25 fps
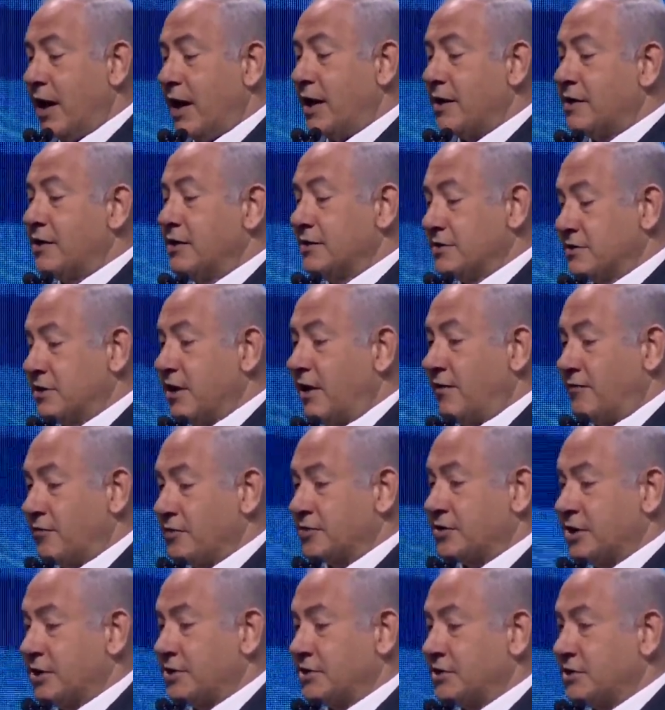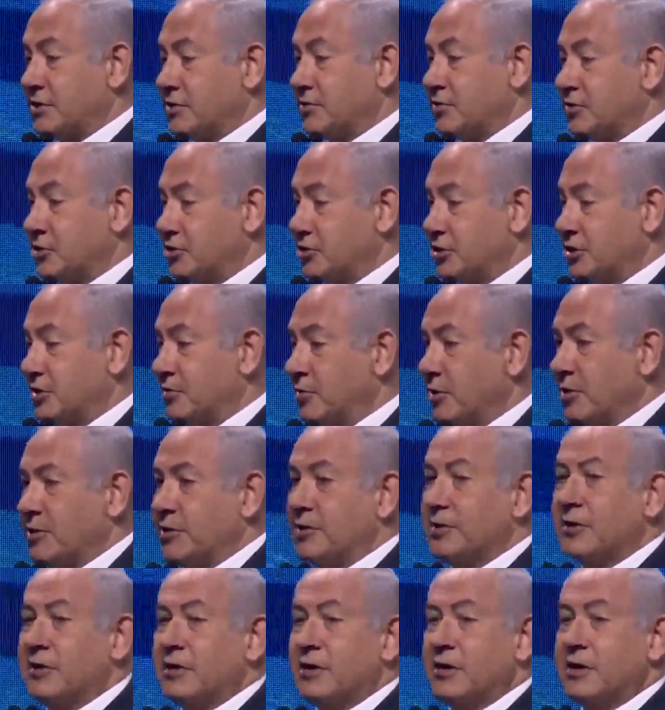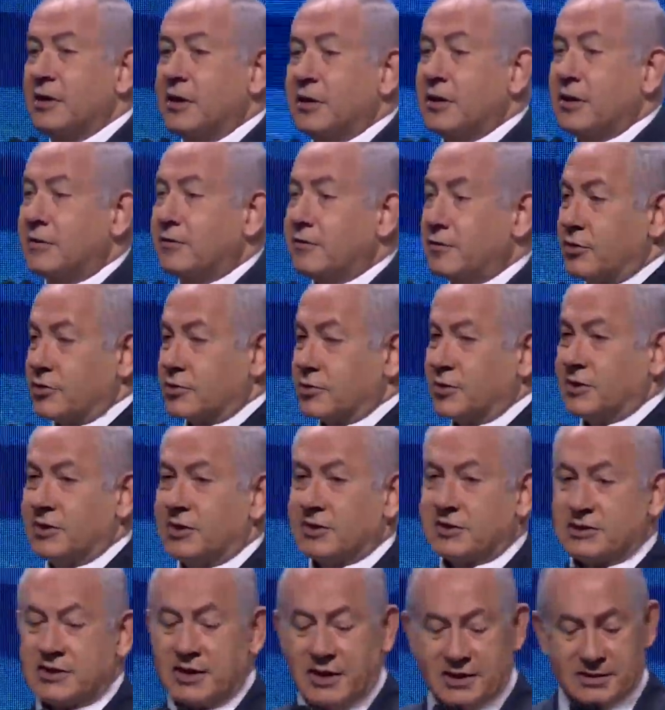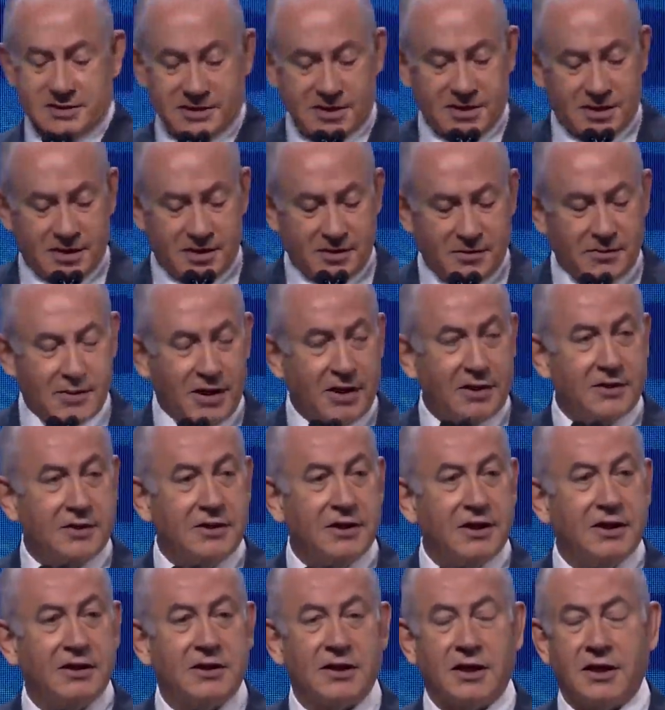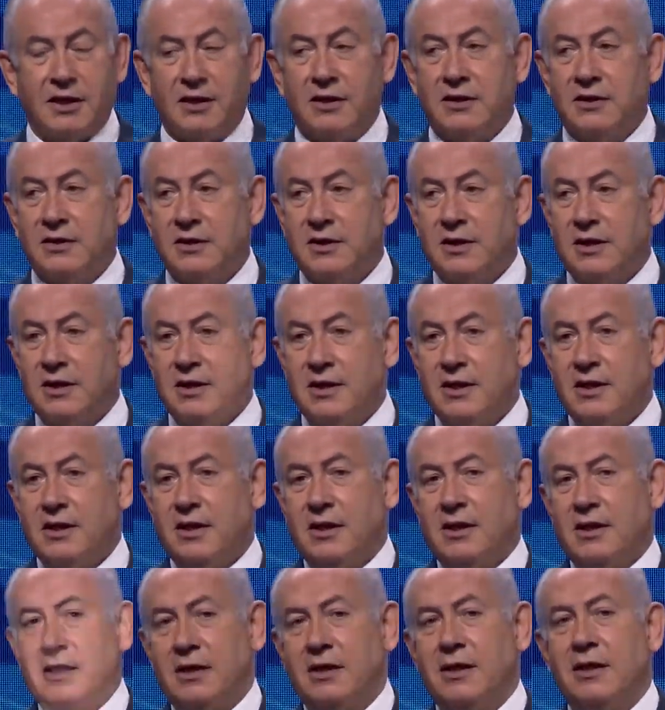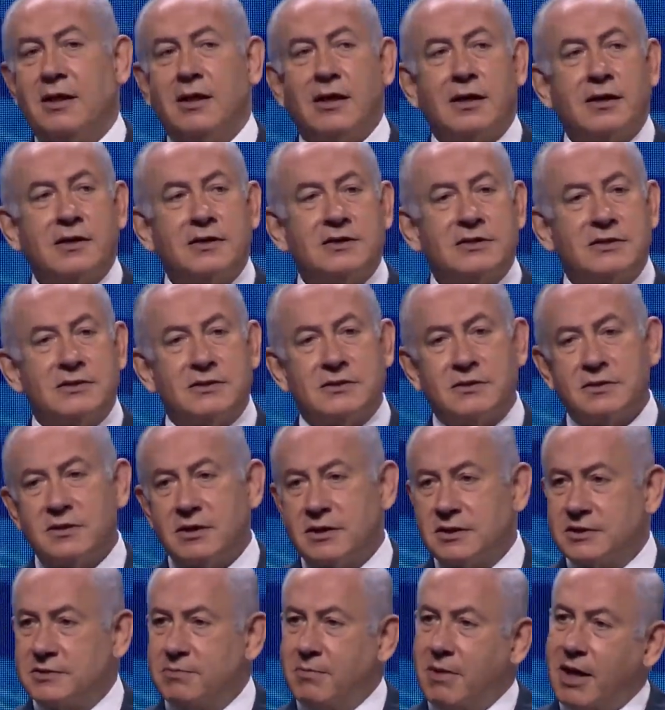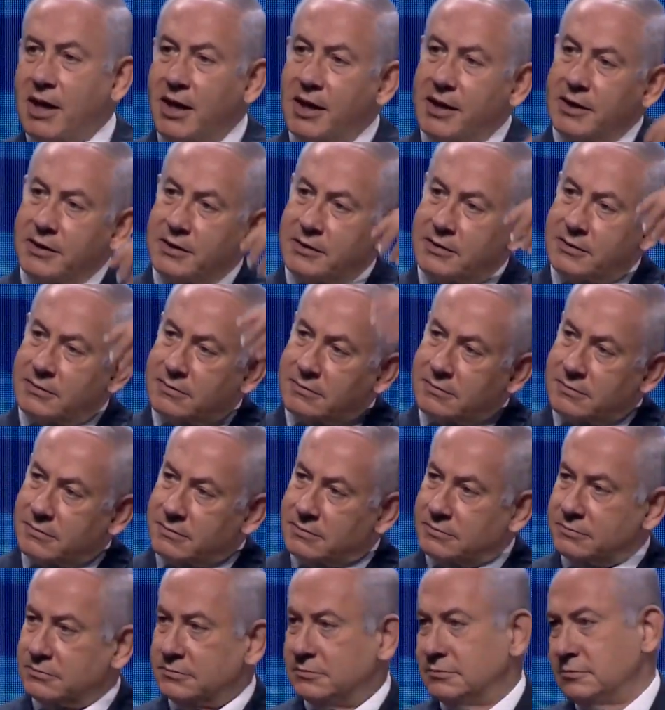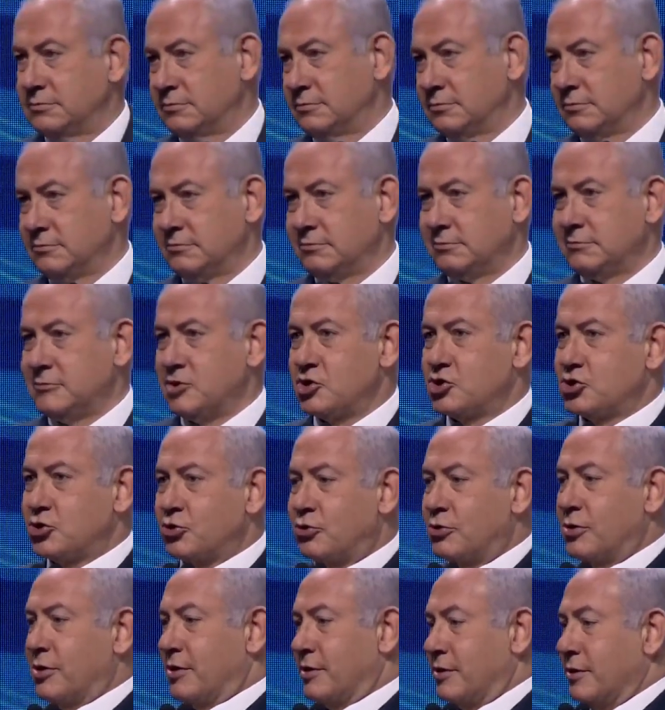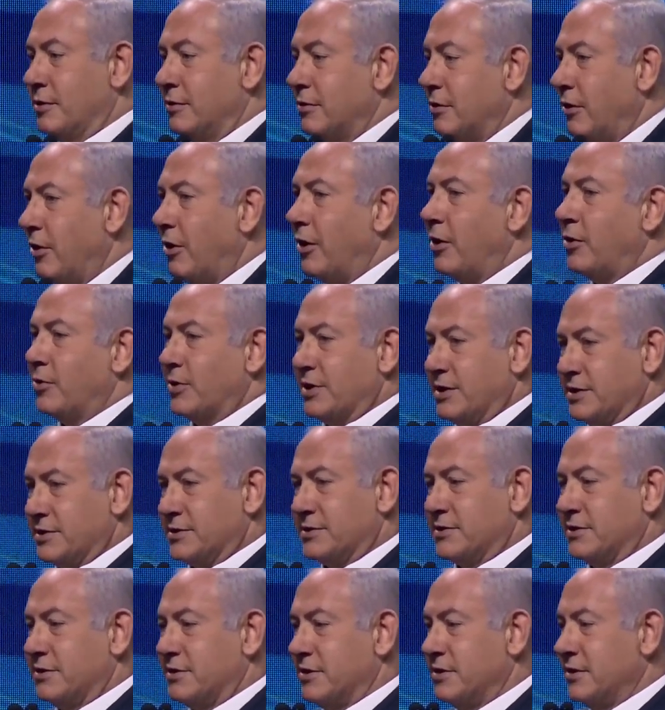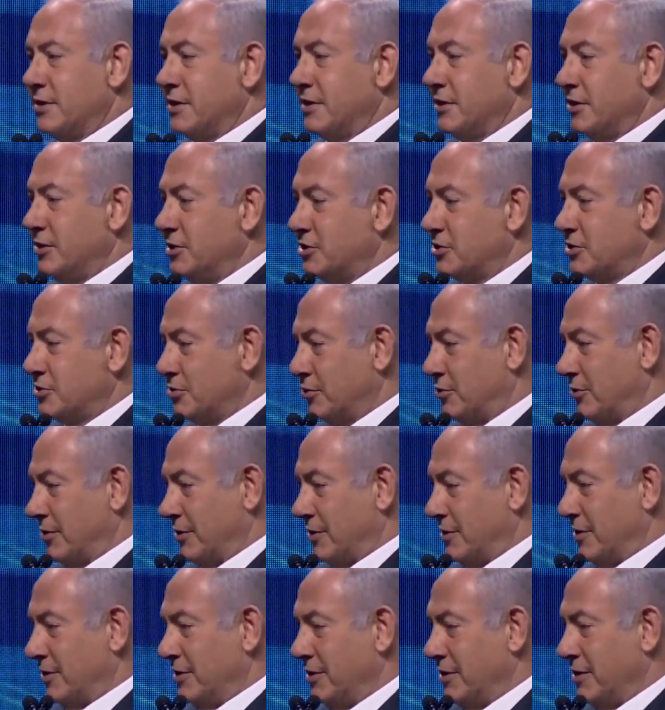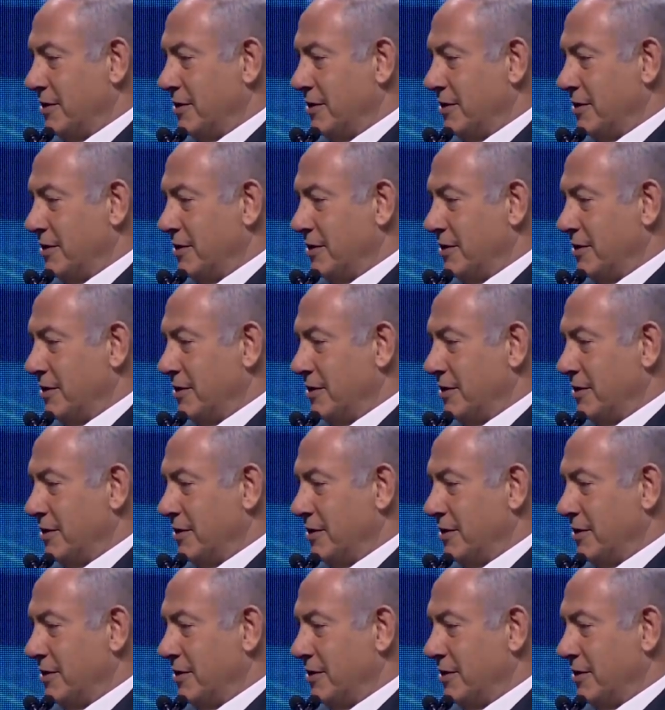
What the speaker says: I had these conversations with Shimon, of course we discussed it in greater detail, his mind soared, always. He soared.